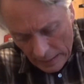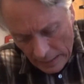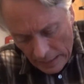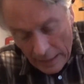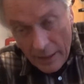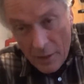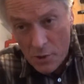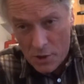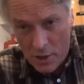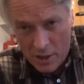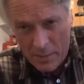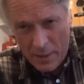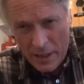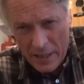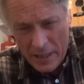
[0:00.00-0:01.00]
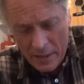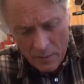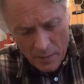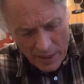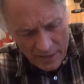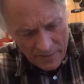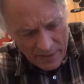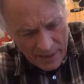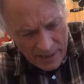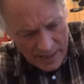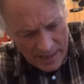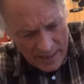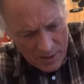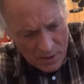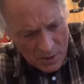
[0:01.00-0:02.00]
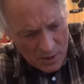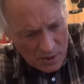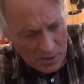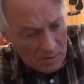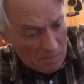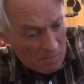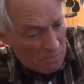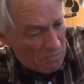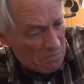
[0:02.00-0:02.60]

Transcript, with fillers: last time I did one of these